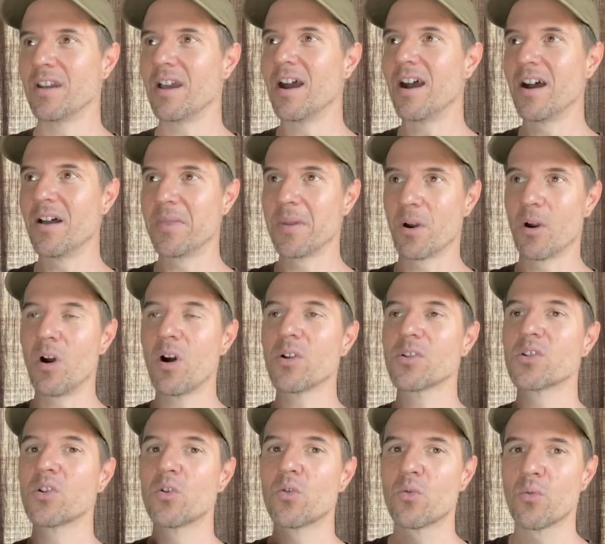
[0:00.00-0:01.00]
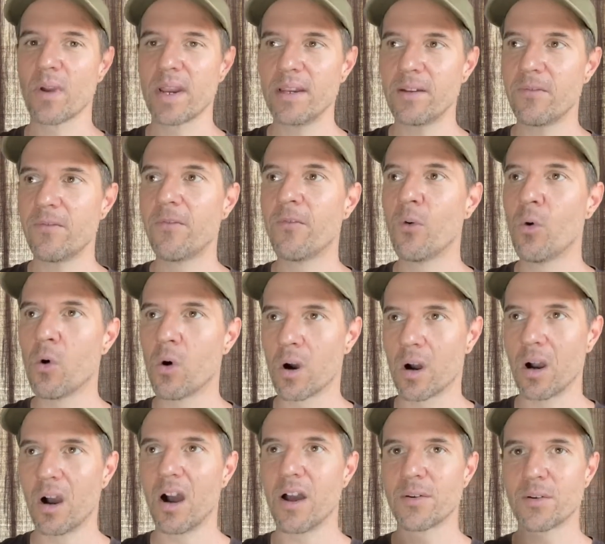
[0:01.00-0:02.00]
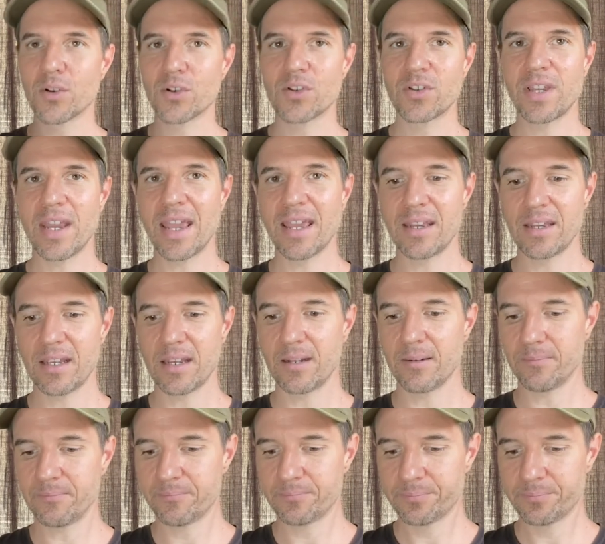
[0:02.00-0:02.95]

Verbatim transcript: Uh, they're also great for understanding